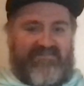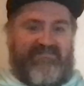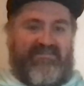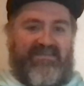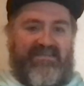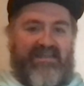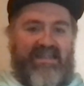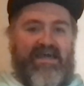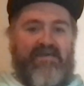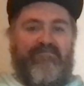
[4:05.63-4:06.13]
it,
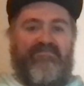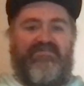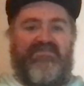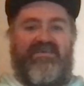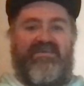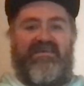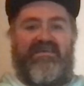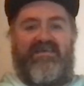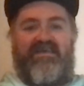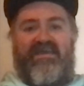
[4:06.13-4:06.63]

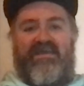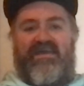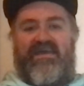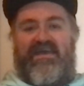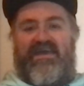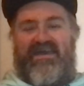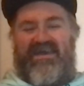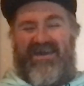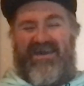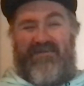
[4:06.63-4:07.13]
Leipzig.
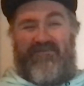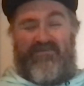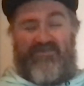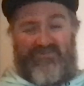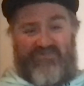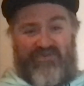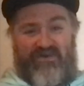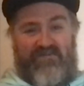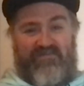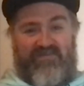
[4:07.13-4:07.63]
With
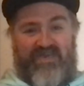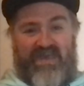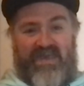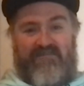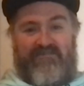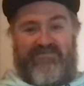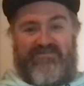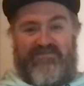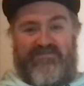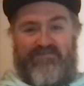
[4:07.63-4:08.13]
12
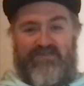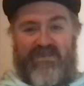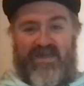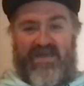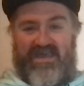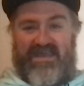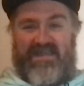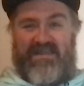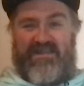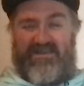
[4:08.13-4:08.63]
games to
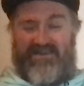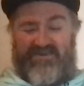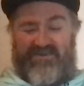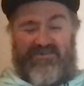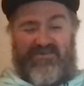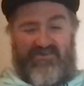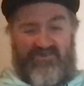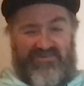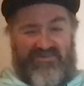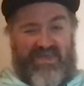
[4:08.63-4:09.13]
play,
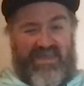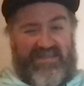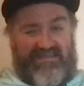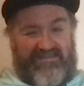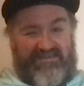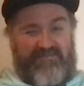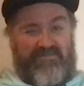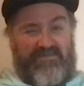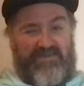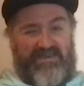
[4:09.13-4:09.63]
could they
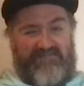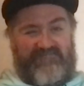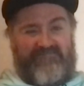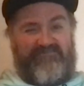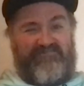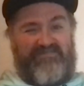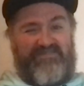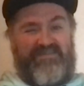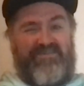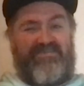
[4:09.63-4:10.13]
do it?
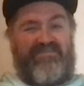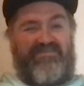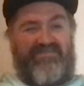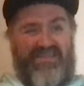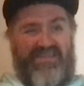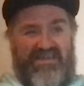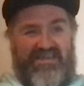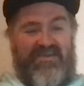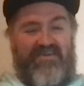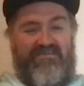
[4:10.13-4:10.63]
Could
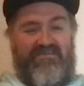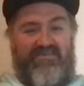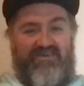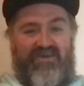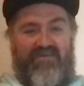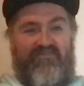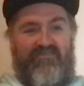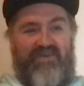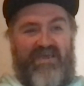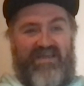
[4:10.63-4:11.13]
Niko
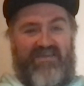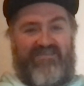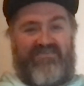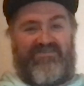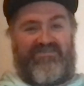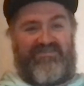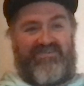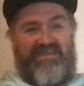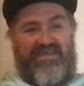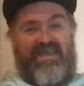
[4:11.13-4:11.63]

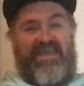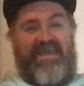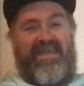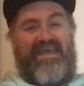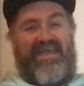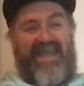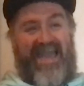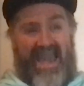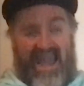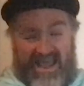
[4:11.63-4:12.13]
Kovac
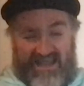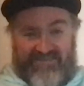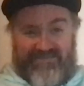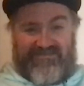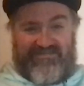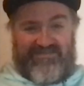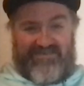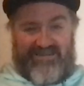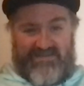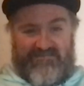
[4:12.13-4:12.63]

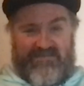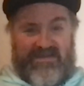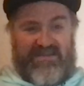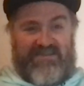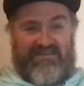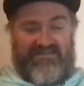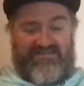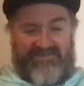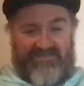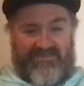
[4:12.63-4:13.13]
actually
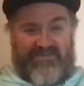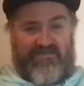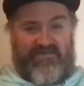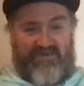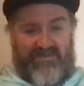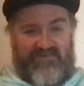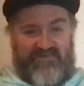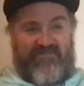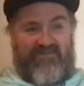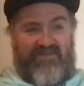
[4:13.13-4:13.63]
manage to
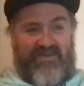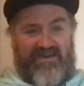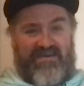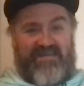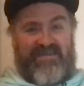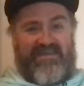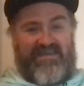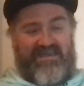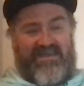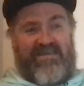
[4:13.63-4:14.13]
qualify
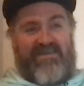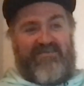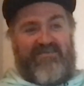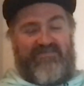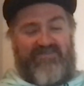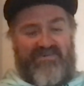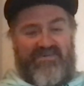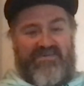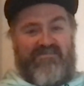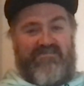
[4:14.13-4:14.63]
for
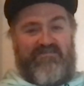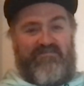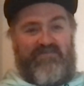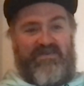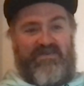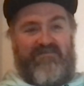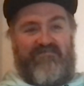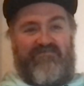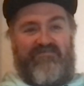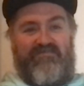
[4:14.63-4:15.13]

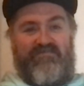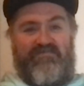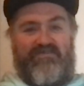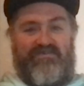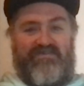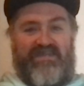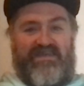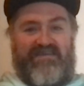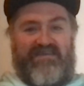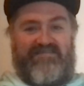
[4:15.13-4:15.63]
European football
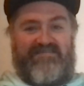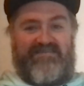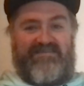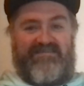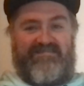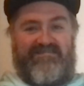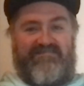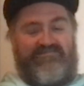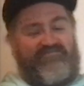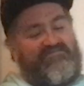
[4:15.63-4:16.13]
next
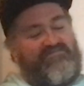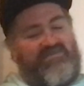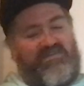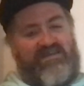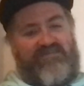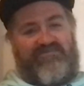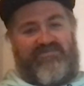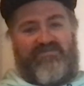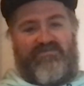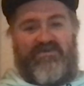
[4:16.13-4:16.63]
season? We'll
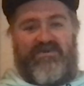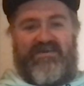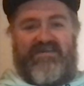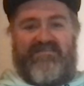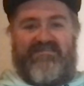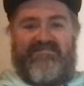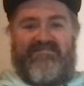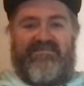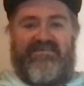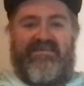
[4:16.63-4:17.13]
have to wait and
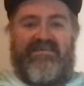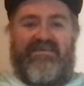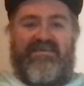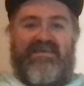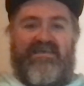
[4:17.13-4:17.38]
see.